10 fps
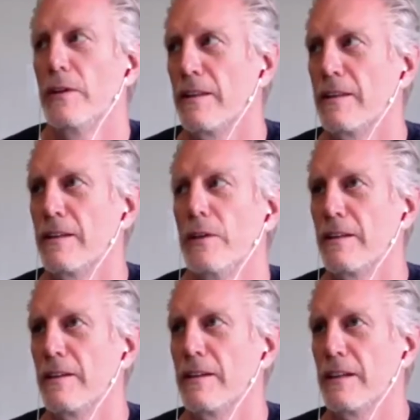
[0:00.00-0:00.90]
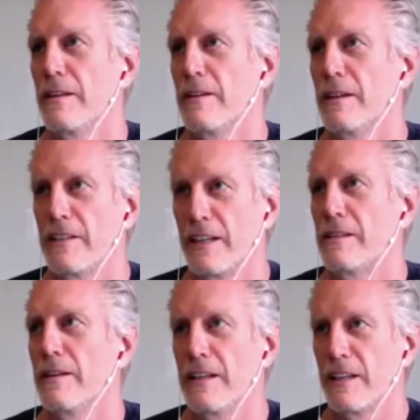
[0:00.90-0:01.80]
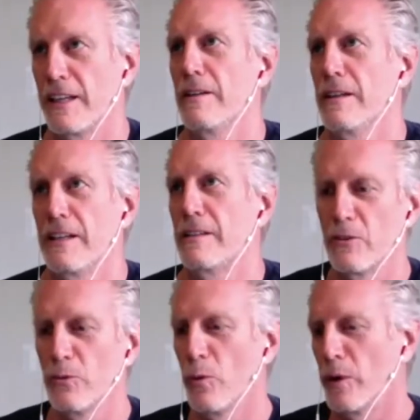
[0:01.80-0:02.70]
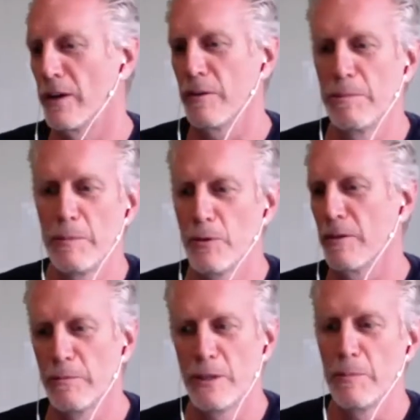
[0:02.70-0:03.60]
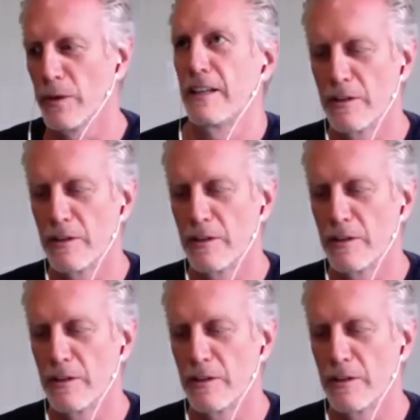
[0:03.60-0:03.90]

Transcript: the you know it, it it comes back to well where are the people in the middle where the